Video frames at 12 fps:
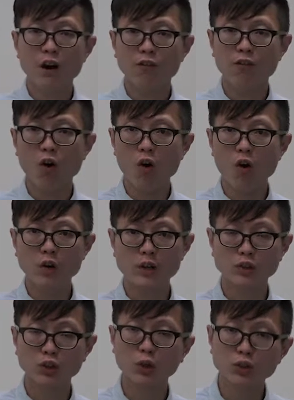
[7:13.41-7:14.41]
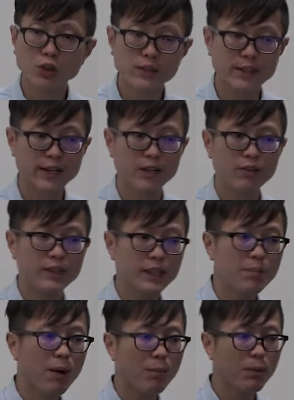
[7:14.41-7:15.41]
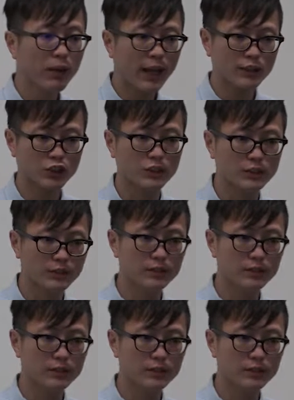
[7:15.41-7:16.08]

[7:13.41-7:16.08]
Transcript: for the Social Security population.